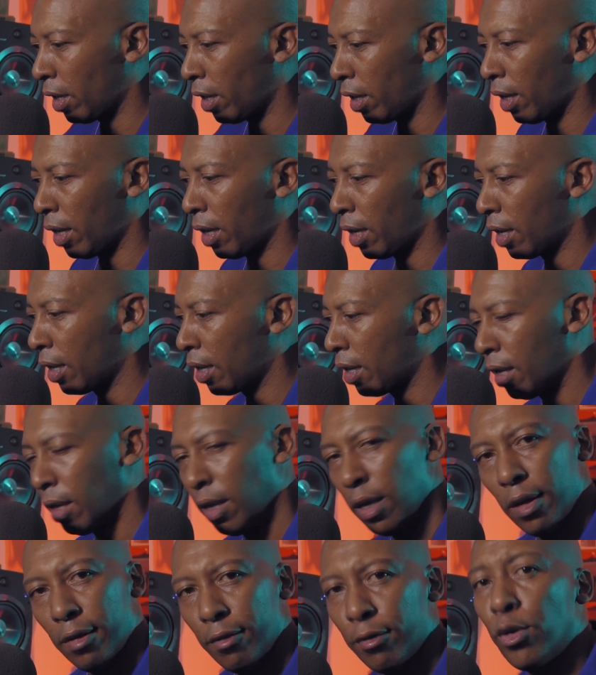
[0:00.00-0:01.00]

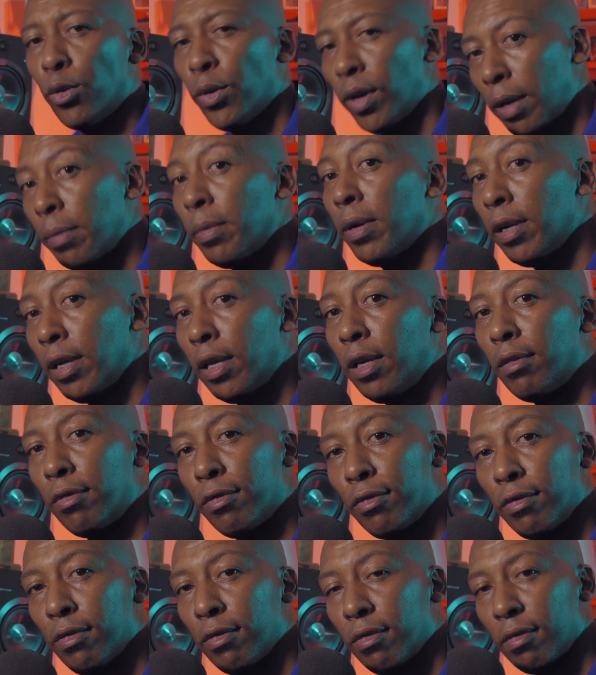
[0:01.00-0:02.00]
if you really
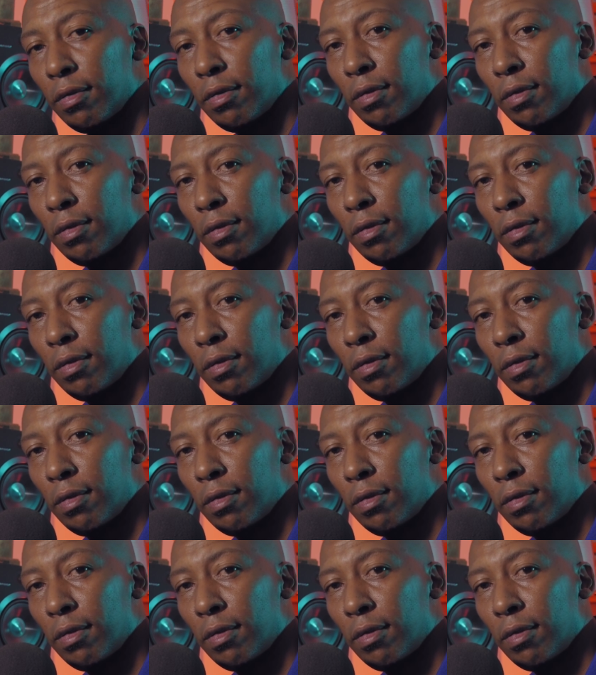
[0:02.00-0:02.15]
believe,